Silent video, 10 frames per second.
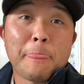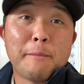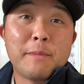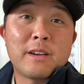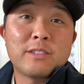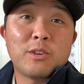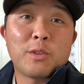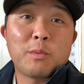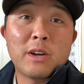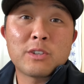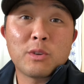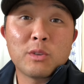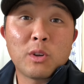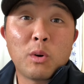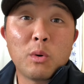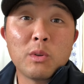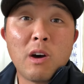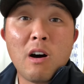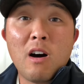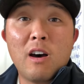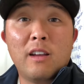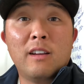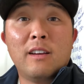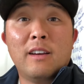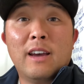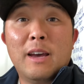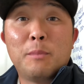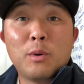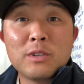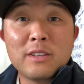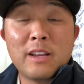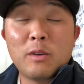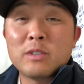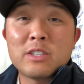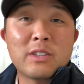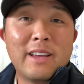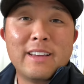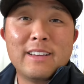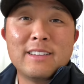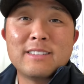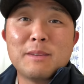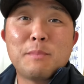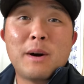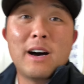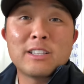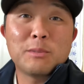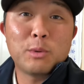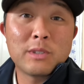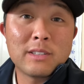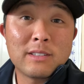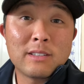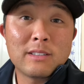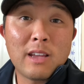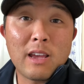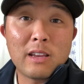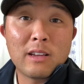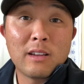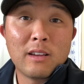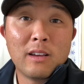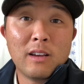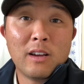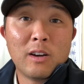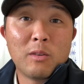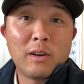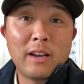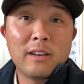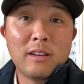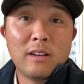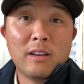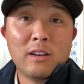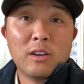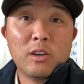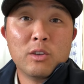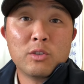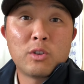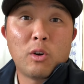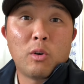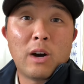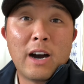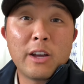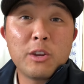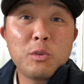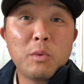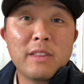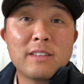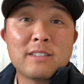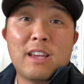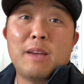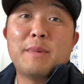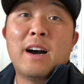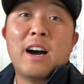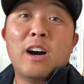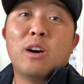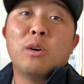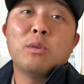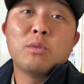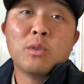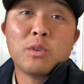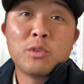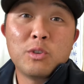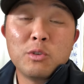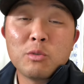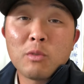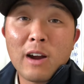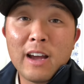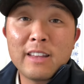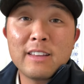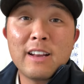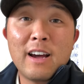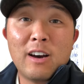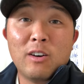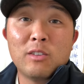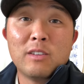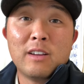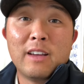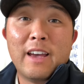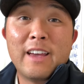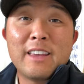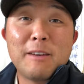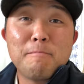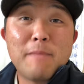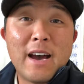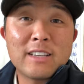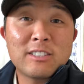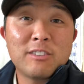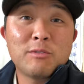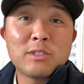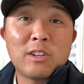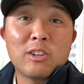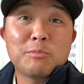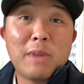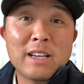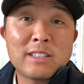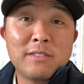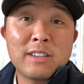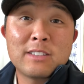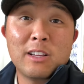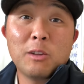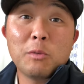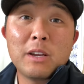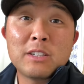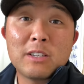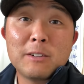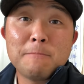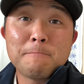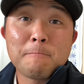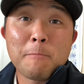because your threshold to hold on and push it there just is impossible to sustain, right? So how do you win this game? How do you grind it out and get massive results, massive acceleration,